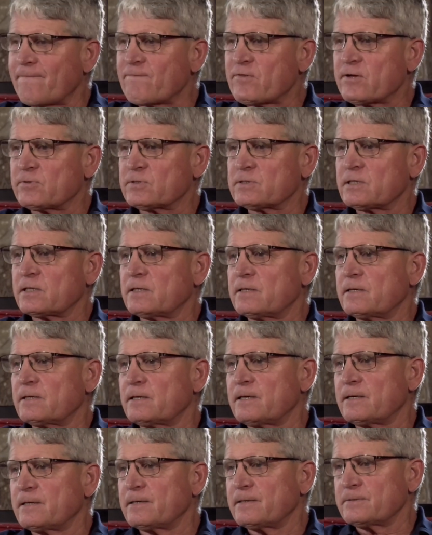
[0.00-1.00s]
if there was
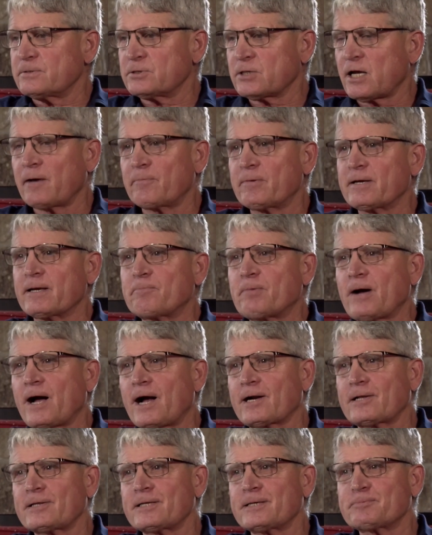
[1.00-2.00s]
a, a zombie
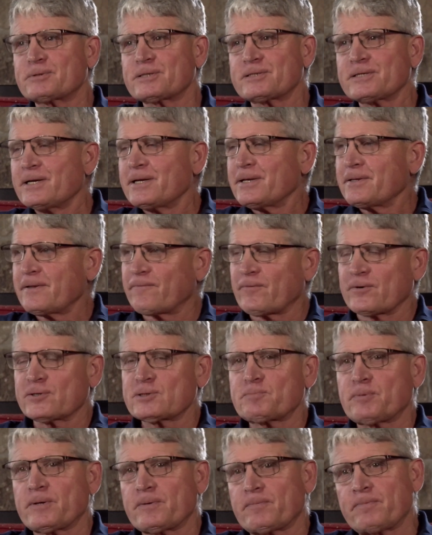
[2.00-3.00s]
apocalypse, the
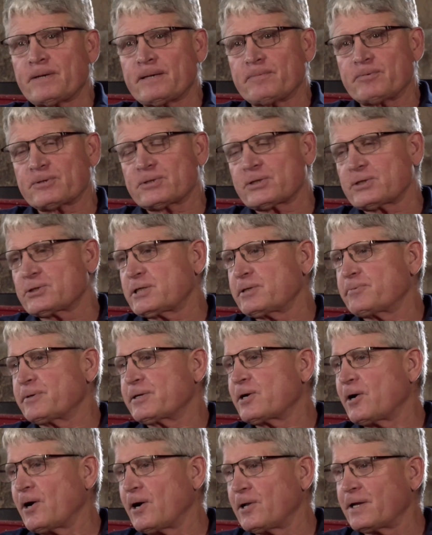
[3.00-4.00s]
first people that she
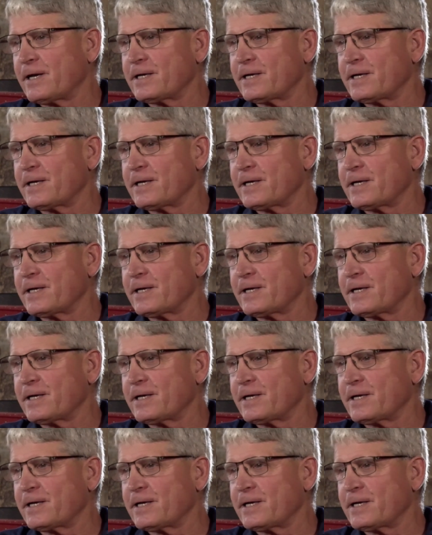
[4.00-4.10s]
would call